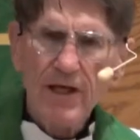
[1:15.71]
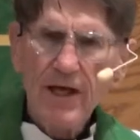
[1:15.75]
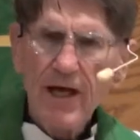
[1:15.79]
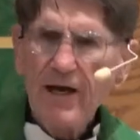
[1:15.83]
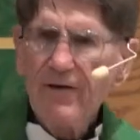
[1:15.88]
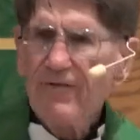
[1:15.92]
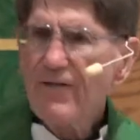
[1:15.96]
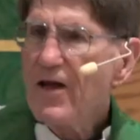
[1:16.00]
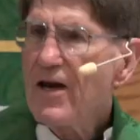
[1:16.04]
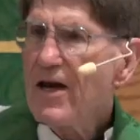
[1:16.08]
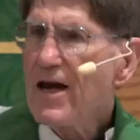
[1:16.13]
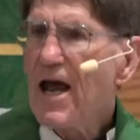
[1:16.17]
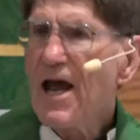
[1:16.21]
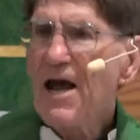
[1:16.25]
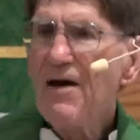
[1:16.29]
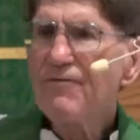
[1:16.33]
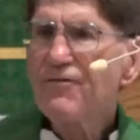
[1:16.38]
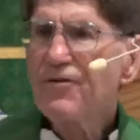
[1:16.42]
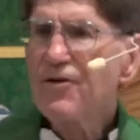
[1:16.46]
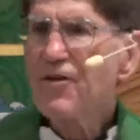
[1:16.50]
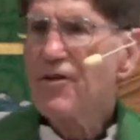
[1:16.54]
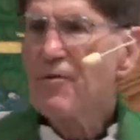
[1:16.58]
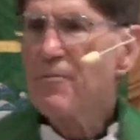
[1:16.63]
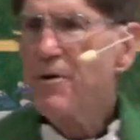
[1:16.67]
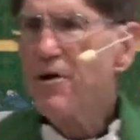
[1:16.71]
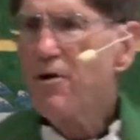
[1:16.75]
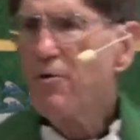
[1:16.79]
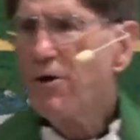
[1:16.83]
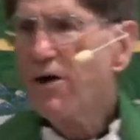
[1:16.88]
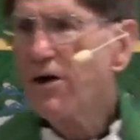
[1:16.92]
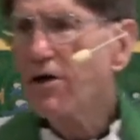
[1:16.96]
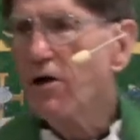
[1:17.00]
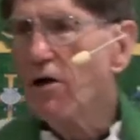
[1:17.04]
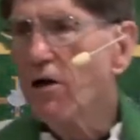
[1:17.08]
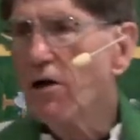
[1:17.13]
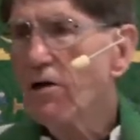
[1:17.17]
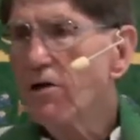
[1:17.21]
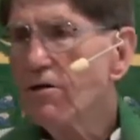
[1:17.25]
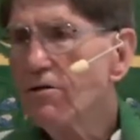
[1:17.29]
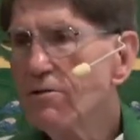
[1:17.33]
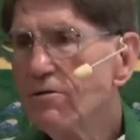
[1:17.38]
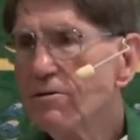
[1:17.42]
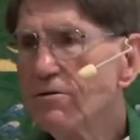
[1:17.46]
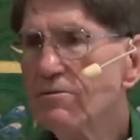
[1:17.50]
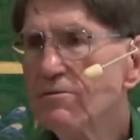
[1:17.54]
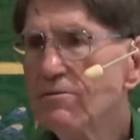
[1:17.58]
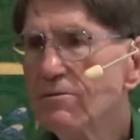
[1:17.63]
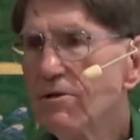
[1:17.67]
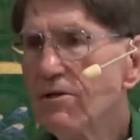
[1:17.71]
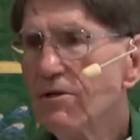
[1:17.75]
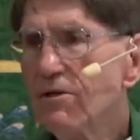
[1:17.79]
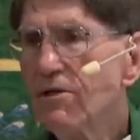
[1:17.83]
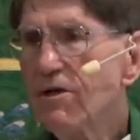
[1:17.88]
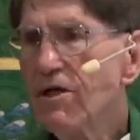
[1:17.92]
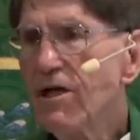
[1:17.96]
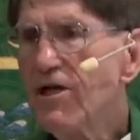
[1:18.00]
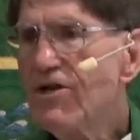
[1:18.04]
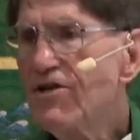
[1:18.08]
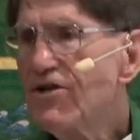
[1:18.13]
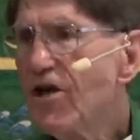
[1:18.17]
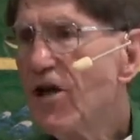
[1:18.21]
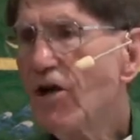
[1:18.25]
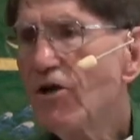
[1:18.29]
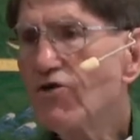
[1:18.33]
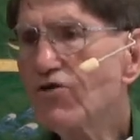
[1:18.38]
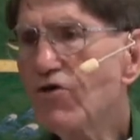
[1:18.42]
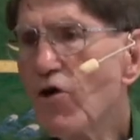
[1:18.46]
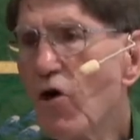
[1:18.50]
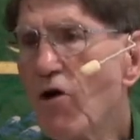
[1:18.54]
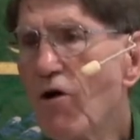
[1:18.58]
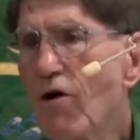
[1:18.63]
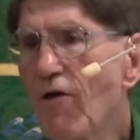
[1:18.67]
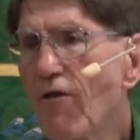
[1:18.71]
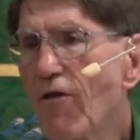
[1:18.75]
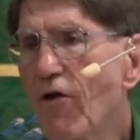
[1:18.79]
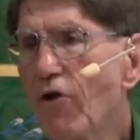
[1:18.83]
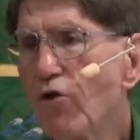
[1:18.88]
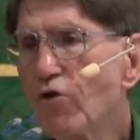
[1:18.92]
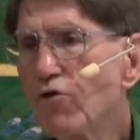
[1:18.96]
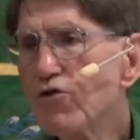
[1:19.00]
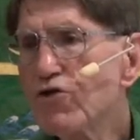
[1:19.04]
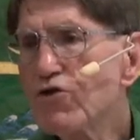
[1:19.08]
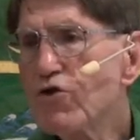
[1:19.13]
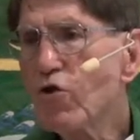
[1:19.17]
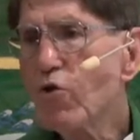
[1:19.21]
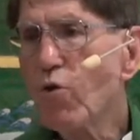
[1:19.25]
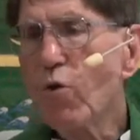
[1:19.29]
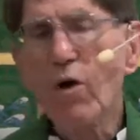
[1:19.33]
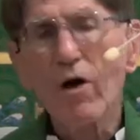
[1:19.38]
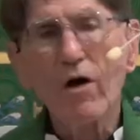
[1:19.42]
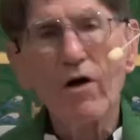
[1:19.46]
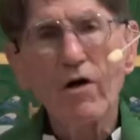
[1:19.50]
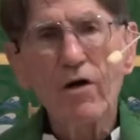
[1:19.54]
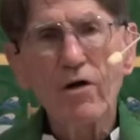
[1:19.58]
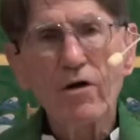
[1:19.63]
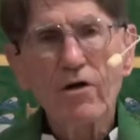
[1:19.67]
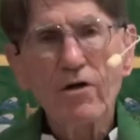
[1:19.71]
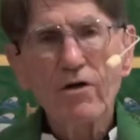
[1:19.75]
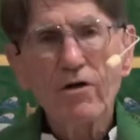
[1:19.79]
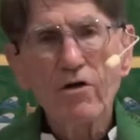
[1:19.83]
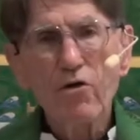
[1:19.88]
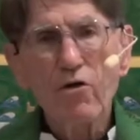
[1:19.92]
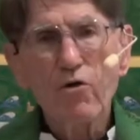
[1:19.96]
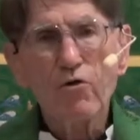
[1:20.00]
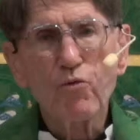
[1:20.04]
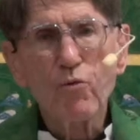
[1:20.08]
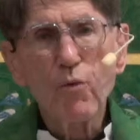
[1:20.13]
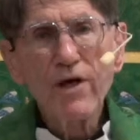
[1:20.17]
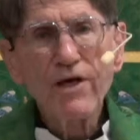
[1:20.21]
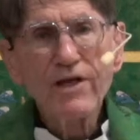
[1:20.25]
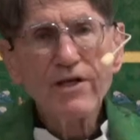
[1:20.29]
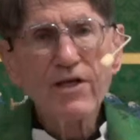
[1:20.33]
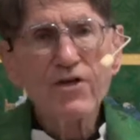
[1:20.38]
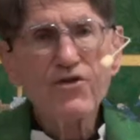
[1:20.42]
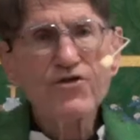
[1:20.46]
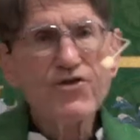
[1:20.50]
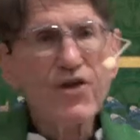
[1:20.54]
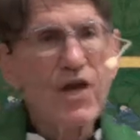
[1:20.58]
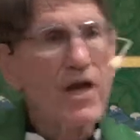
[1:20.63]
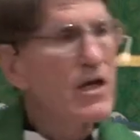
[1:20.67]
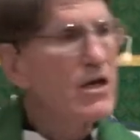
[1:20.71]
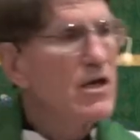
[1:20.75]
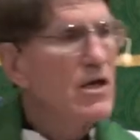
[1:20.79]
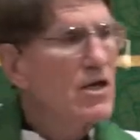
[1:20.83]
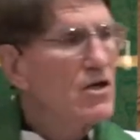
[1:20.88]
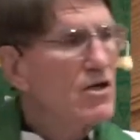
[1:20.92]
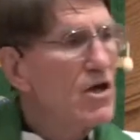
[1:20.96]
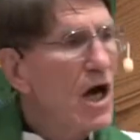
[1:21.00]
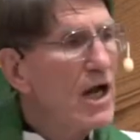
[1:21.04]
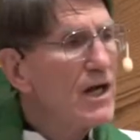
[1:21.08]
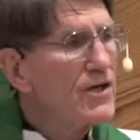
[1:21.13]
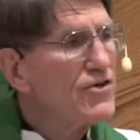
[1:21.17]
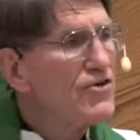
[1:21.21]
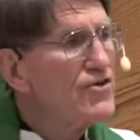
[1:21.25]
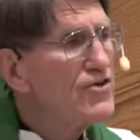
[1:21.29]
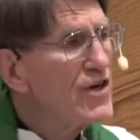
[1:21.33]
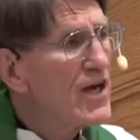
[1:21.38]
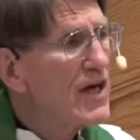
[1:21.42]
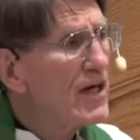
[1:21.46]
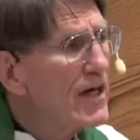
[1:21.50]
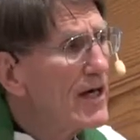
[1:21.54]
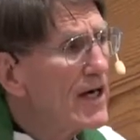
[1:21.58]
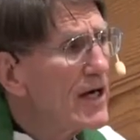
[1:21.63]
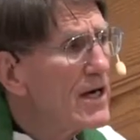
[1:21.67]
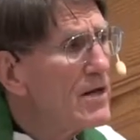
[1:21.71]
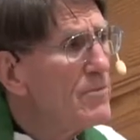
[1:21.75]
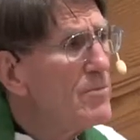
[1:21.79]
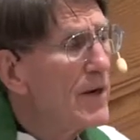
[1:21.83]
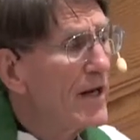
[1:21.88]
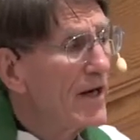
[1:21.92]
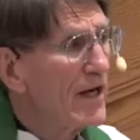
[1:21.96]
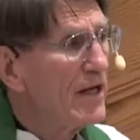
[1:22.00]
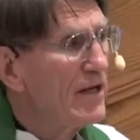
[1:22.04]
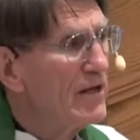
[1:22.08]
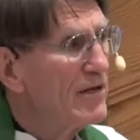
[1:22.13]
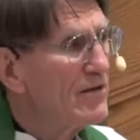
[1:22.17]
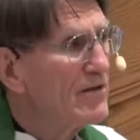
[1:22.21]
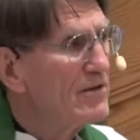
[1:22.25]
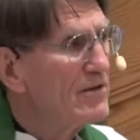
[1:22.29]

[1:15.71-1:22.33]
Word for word: And then after the miracle, he tells all of those who were who had witnessed it not to tell anybody.